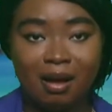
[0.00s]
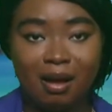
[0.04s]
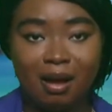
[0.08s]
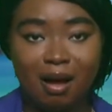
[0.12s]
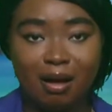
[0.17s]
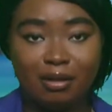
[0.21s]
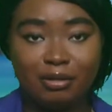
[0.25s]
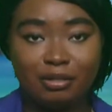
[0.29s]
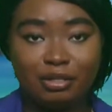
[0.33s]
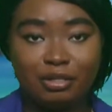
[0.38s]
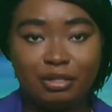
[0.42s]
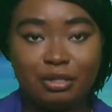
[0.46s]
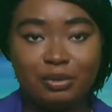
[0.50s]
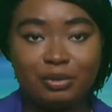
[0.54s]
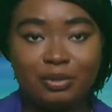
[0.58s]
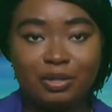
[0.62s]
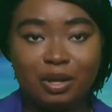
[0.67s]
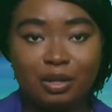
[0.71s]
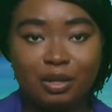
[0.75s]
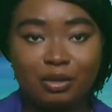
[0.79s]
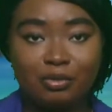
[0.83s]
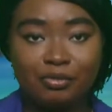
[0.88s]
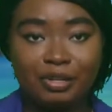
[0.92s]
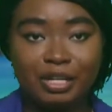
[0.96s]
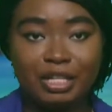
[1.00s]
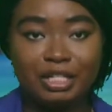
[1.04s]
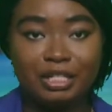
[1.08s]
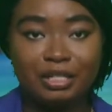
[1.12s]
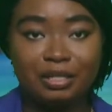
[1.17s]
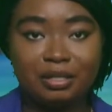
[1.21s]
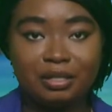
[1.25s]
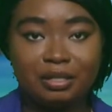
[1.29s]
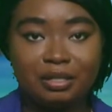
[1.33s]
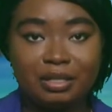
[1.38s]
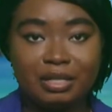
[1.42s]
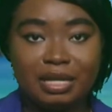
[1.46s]
On to news on the
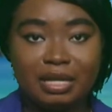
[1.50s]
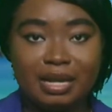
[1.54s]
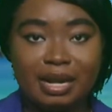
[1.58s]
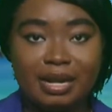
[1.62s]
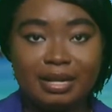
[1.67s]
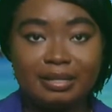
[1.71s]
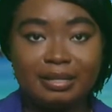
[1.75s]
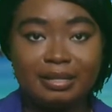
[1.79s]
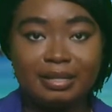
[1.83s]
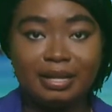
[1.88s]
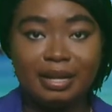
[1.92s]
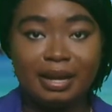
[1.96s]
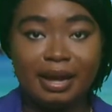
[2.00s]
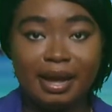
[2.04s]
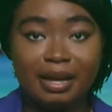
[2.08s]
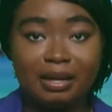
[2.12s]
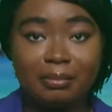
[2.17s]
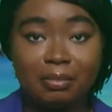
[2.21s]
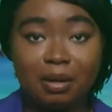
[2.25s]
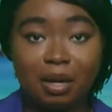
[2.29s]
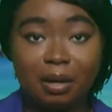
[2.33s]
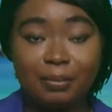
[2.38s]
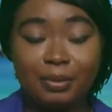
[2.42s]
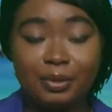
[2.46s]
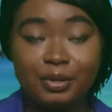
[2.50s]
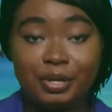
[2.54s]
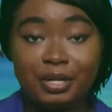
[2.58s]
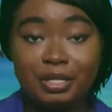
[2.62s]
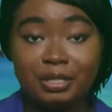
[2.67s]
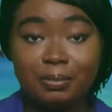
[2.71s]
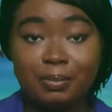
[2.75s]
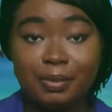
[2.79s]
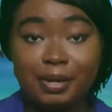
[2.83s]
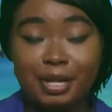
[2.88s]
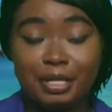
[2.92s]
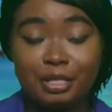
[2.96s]
regional scene, Antigua and
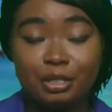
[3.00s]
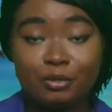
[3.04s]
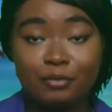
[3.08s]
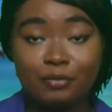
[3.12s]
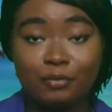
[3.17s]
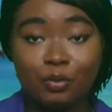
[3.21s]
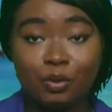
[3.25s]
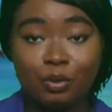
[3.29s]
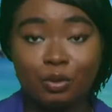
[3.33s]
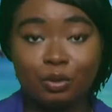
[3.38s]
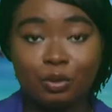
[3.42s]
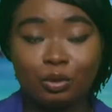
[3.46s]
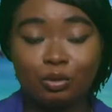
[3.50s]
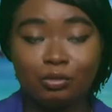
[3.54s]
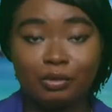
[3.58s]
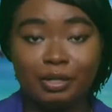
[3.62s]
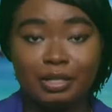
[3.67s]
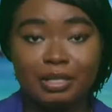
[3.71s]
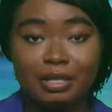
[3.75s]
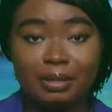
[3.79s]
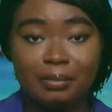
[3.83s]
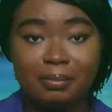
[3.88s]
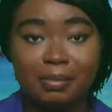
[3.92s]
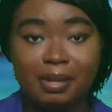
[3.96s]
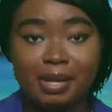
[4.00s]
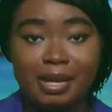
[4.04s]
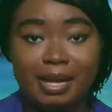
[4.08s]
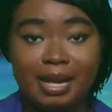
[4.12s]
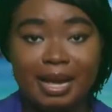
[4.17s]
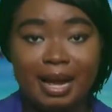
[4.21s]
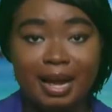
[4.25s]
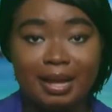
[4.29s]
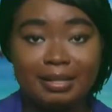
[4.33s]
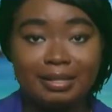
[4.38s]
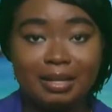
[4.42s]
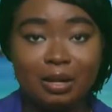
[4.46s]
Barbuda's Minister for Tourism
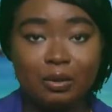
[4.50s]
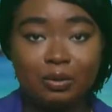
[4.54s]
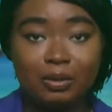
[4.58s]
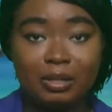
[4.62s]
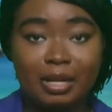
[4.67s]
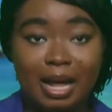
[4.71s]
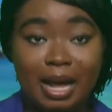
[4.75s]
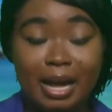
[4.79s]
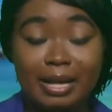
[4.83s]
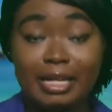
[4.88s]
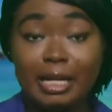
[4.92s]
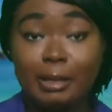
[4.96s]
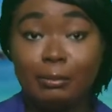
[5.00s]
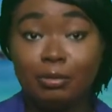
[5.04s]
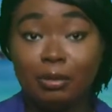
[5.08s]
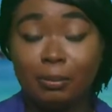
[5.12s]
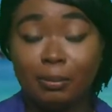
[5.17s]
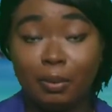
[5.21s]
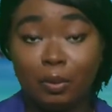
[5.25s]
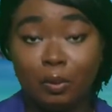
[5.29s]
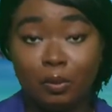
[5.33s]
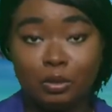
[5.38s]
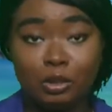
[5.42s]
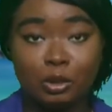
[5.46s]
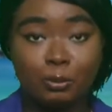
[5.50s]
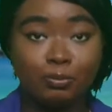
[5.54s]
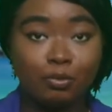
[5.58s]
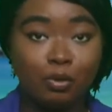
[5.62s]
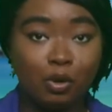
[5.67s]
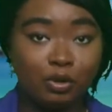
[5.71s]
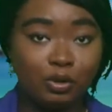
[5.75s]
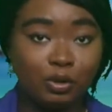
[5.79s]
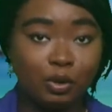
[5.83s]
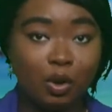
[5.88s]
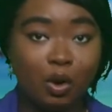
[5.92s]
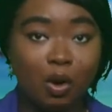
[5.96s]
has outlined a proposed
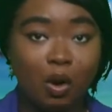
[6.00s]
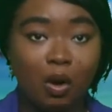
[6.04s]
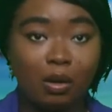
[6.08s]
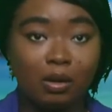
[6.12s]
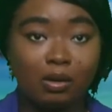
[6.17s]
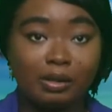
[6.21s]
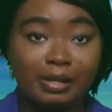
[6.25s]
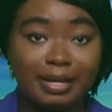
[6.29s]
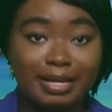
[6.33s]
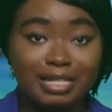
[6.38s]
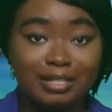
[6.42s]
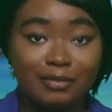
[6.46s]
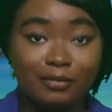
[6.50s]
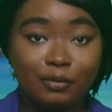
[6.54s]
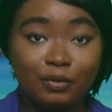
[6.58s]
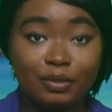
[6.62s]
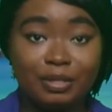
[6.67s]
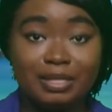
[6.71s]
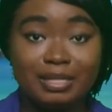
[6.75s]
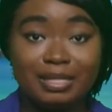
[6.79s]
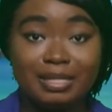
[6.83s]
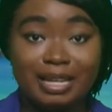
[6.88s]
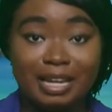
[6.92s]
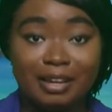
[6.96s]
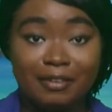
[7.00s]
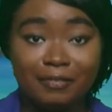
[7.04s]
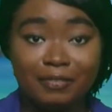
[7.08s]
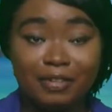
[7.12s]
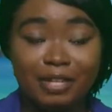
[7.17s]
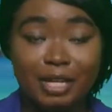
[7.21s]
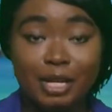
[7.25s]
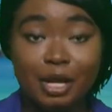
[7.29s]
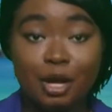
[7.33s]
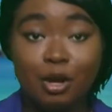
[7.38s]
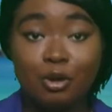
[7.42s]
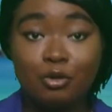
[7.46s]
protocol list for
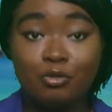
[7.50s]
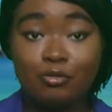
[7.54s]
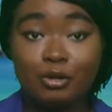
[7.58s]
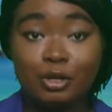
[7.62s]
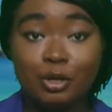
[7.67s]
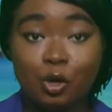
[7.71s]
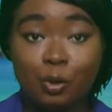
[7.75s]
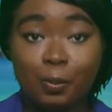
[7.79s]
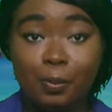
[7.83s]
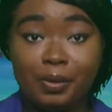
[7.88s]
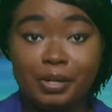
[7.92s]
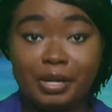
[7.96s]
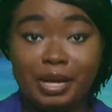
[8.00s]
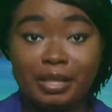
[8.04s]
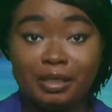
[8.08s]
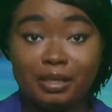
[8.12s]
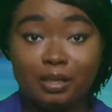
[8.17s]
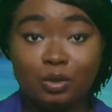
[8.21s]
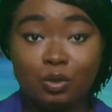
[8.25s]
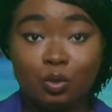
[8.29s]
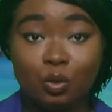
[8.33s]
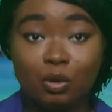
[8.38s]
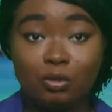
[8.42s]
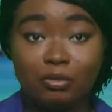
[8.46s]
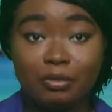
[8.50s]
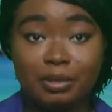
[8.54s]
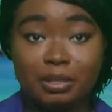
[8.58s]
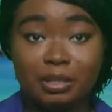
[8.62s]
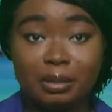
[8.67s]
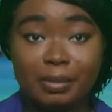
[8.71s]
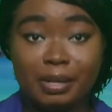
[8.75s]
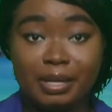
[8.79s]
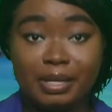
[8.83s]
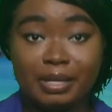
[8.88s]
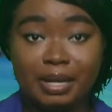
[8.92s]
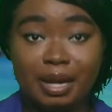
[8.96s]
safely reopening the
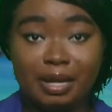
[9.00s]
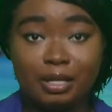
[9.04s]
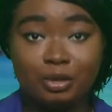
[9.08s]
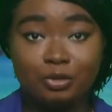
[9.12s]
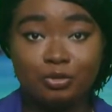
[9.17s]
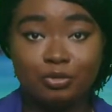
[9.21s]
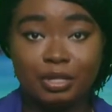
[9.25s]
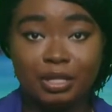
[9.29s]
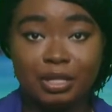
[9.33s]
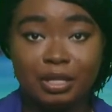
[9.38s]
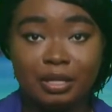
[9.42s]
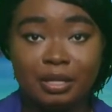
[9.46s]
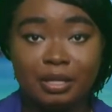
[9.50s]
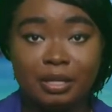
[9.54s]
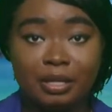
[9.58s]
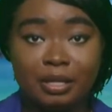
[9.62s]
tourism industry.